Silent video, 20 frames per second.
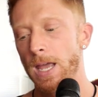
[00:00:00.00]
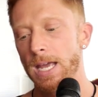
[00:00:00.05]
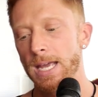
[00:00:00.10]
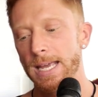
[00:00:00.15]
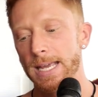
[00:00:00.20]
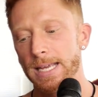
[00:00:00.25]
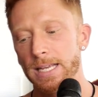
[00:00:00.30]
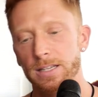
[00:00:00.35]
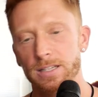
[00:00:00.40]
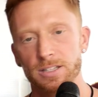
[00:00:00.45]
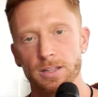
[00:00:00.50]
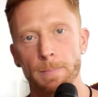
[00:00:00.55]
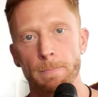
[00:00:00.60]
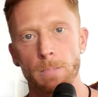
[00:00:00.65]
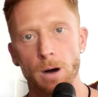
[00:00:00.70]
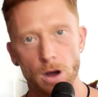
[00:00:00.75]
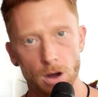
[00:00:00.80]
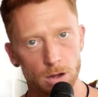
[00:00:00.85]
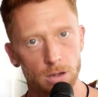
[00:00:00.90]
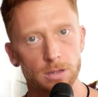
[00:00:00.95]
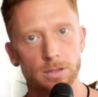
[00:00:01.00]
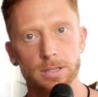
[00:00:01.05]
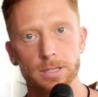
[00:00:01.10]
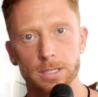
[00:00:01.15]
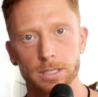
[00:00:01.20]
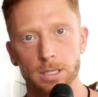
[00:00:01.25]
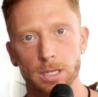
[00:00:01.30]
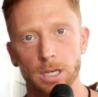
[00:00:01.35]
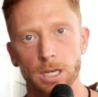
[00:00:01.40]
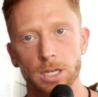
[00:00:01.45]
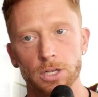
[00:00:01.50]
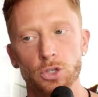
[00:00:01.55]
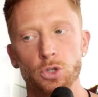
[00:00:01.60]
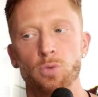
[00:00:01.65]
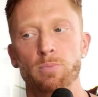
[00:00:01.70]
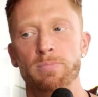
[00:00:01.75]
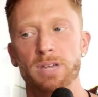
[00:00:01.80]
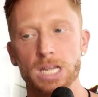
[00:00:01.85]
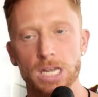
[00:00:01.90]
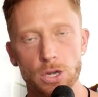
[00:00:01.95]
is the balls to
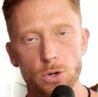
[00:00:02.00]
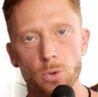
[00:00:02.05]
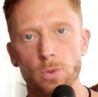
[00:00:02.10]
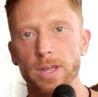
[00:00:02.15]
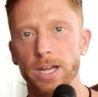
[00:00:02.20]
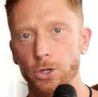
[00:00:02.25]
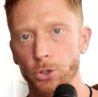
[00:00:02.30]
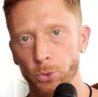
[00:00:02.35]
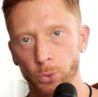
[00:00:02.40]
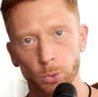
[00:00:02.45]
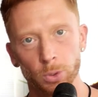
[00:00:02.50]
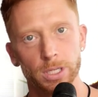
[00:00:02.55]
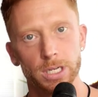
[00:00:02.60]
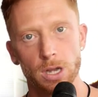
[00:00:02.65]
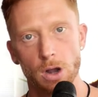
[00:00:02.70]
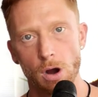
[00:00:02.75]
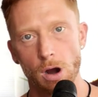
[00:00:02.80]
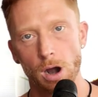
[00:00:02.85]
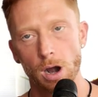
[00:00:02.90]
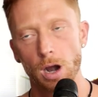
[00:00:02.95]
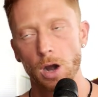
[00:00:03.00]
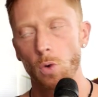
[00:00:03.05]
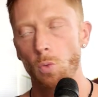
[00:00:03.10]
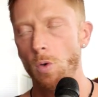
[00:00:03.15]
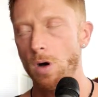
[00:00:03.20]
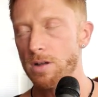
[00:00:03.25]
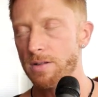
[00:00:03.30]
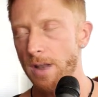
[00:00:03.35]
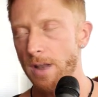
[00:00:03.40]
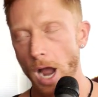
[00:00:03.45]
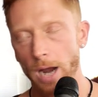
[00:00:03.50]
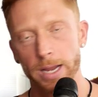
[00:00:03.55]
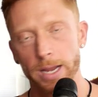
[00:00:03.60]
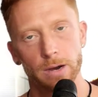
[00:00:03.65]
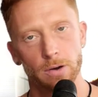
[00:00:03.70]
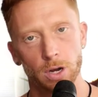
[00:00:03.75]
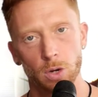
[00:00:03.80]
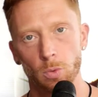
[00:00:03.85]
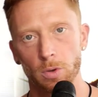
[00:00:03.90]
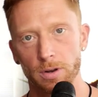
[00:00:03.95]
be who they truly are while not
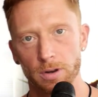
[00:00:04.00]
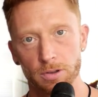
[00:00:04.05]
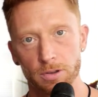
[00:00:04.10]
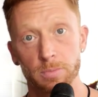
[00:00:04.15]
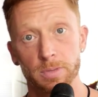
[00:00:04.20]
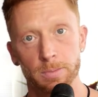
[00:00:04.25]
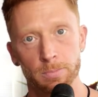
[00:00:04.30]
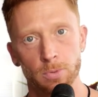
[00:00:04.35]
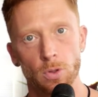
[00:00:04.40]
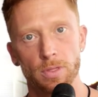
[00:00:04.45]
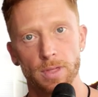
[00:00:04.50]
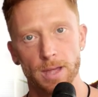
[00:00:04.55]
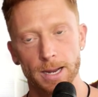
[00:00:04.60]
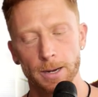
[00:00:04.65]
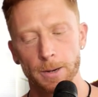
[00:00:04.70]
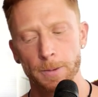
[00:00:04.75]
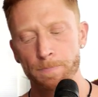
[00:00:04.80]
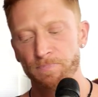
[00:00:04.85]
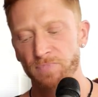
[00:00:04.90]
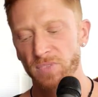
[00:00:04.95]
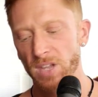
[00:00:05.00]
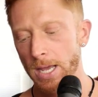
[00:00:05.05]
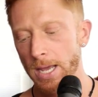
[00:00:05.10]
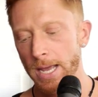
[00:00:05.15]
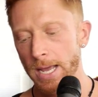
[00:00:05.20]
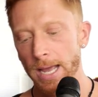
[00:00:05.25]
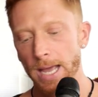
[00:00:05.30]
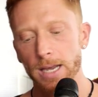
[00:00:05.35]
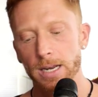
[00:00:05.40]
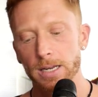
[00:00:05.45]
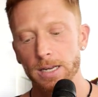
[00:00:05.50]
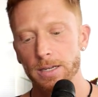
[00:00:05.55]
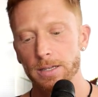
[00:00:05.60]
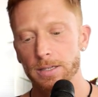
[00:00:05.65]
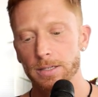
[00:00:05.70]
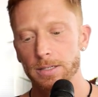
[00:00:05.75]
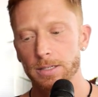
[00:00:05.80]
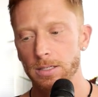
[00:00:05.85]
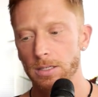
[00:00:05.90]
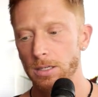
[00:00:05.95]
caring what other people think. And
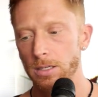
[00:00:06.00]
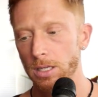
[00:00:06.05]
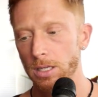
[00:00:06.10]
there's